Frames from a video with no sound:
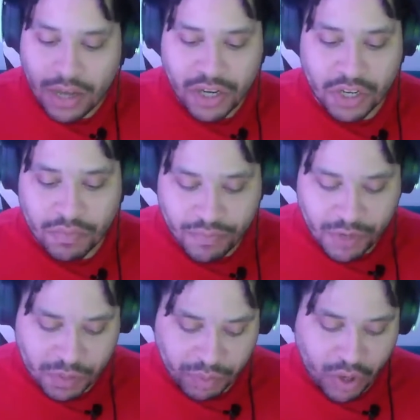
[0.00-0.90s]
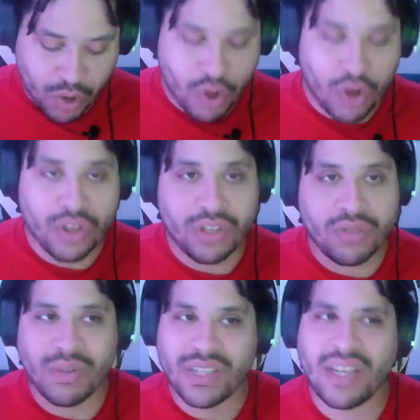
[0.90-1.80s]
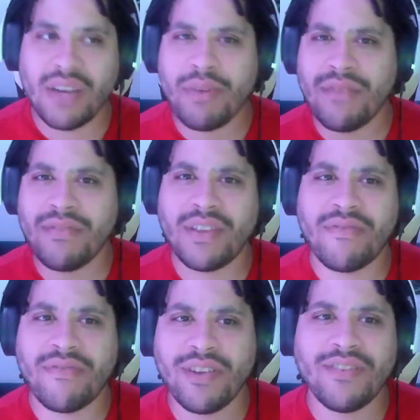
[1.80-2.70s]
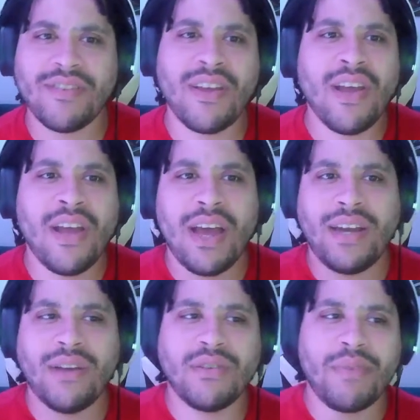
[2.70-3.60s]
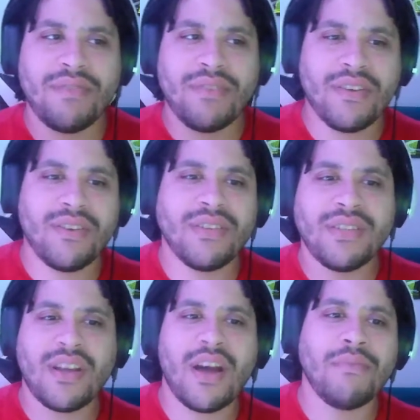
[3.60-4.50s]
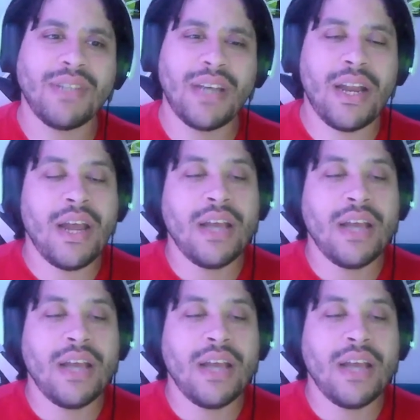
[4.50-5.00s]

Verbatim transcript: Just just because we're seeing a bit of a difference and there was a bit of a calmer side.